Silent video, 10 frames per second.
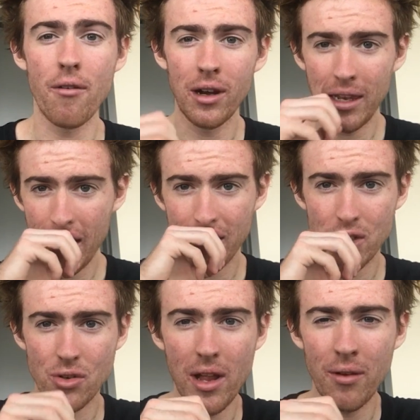really like an
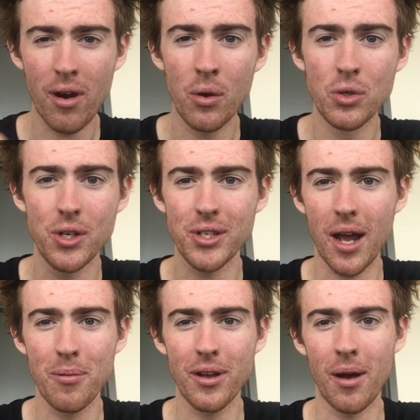Australian runner who's just
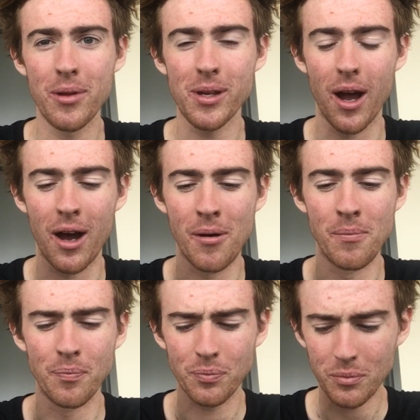up and coming,
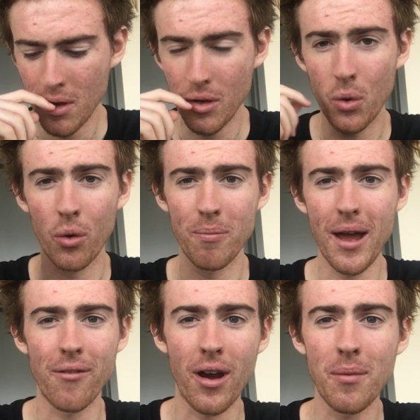called
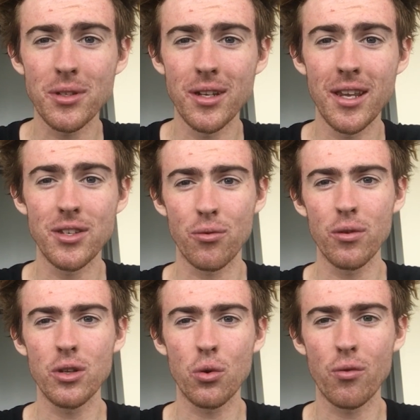Matt Ramsden. He's a
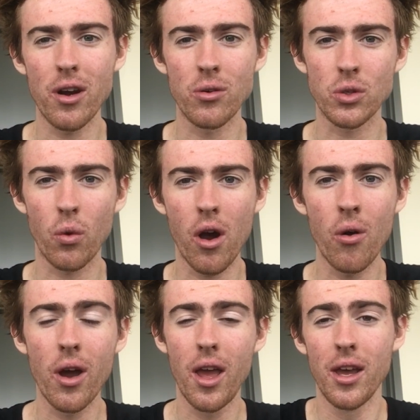really tall runner as
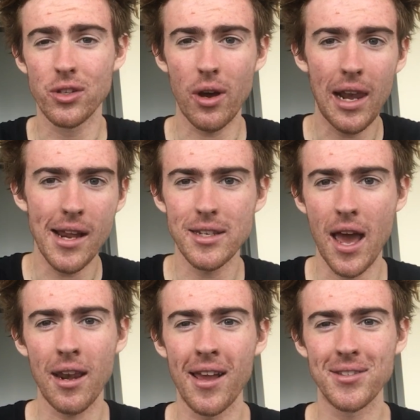well. So I like to
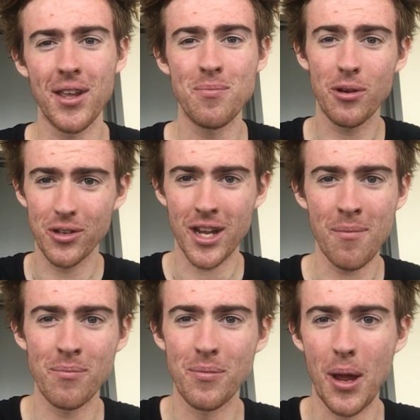analyze them because
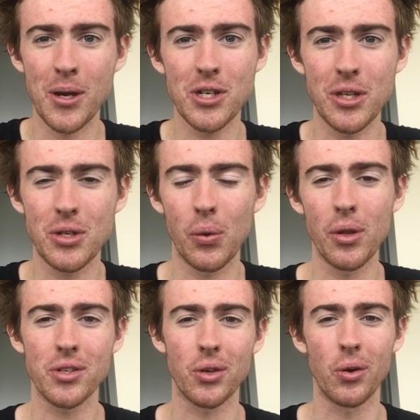I'm initially taller.
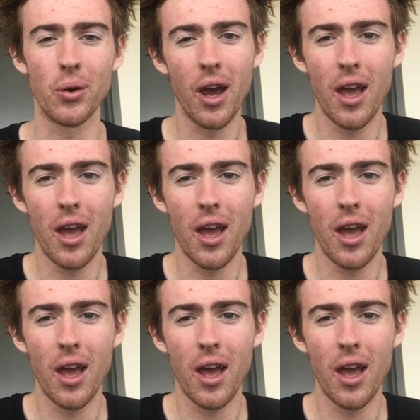So